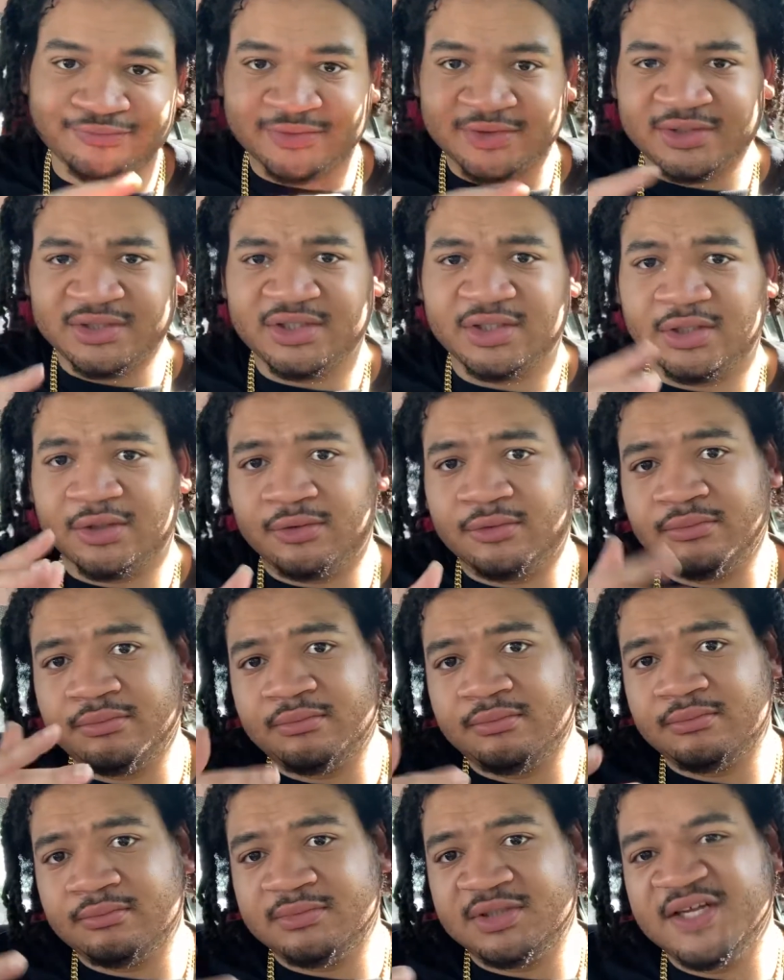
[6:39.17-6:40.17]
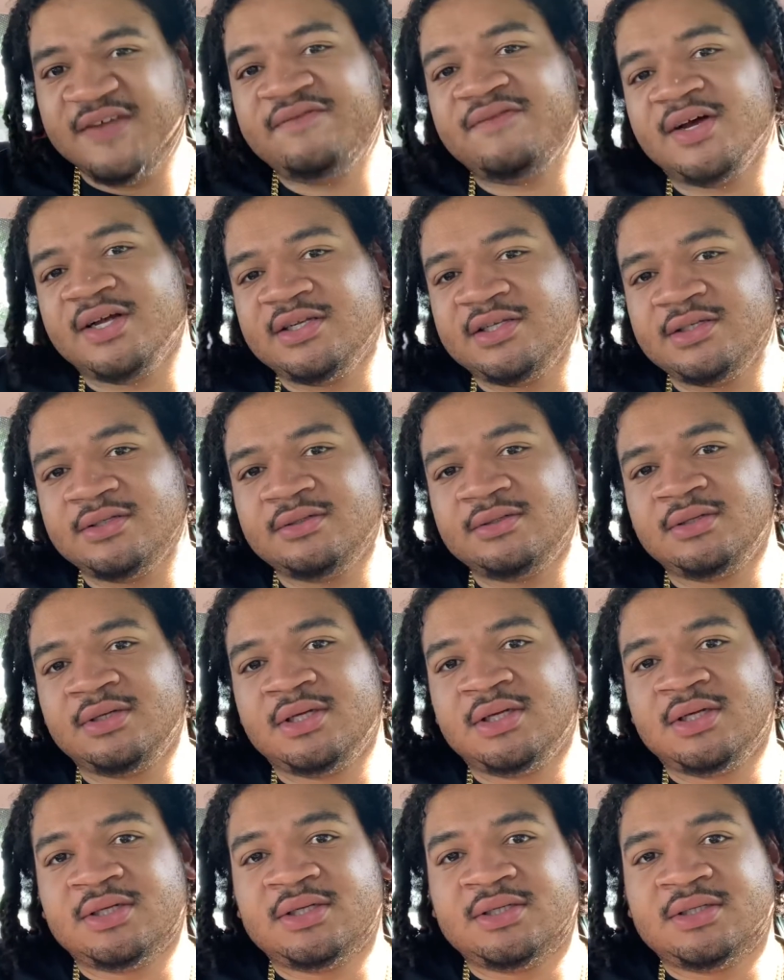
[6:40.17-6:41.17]
you know, defunded.
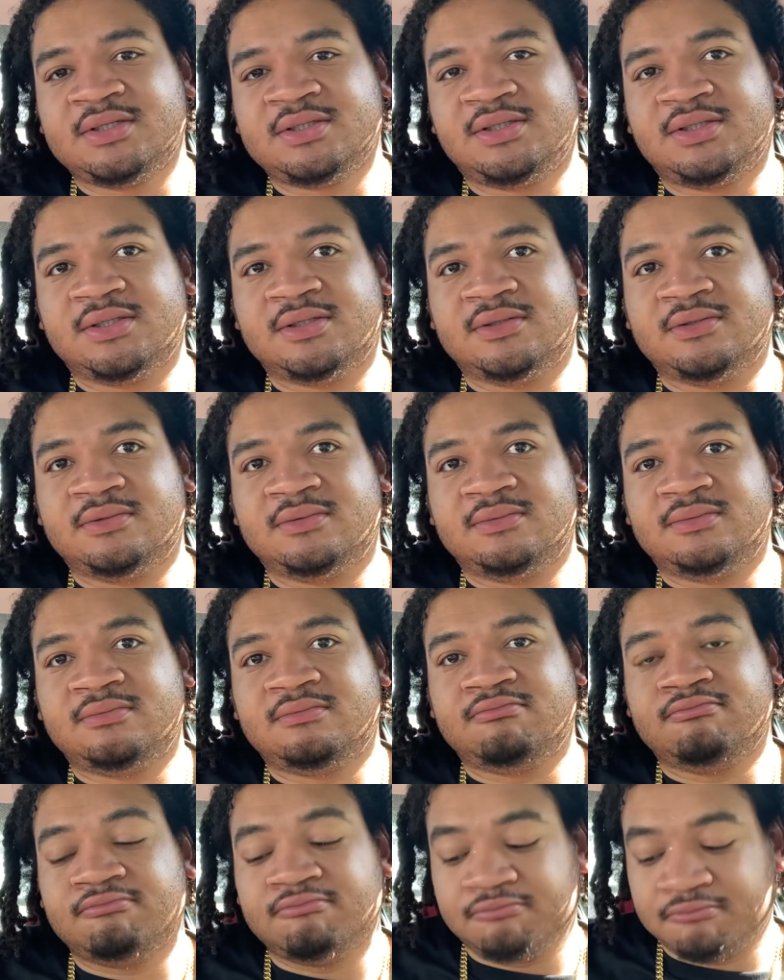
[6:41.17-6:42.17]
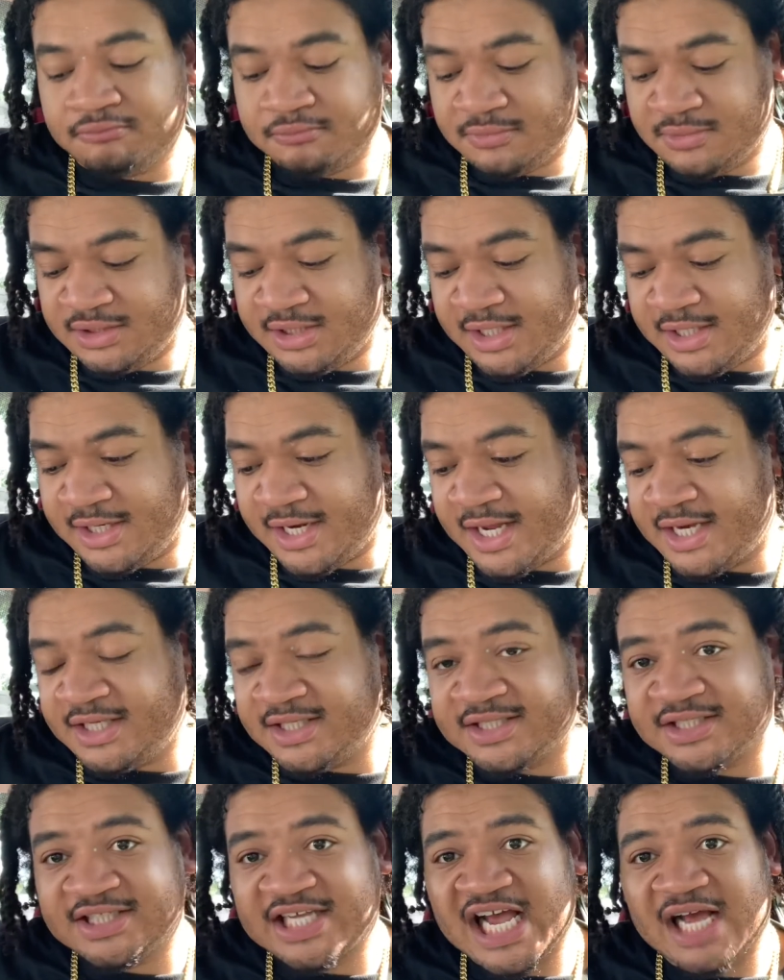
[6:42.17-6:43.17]
So yeah, they didn't
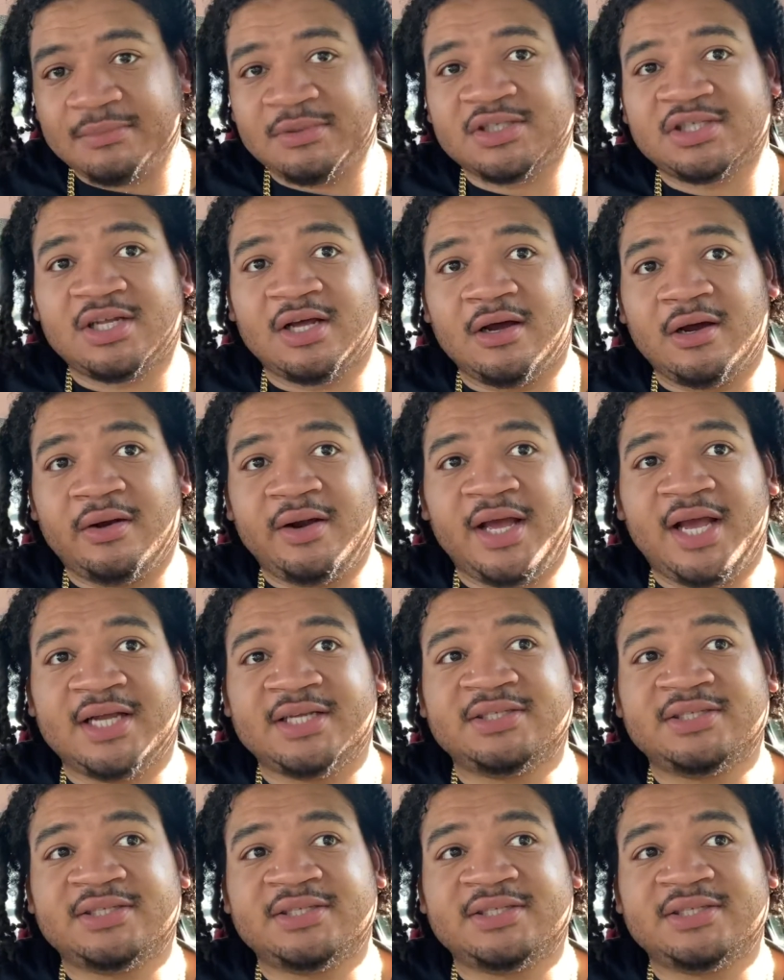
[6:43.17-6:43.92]
establish all that.